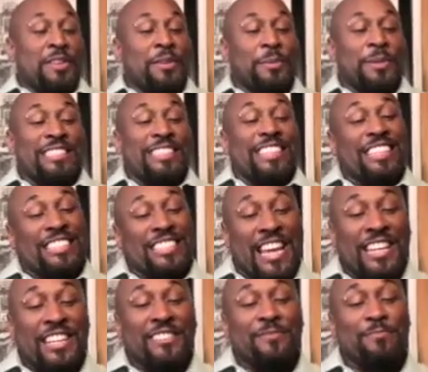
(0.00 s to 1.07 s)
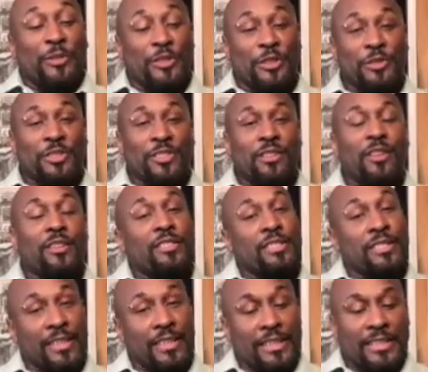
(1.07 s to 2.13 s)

was an executive producer, or still is,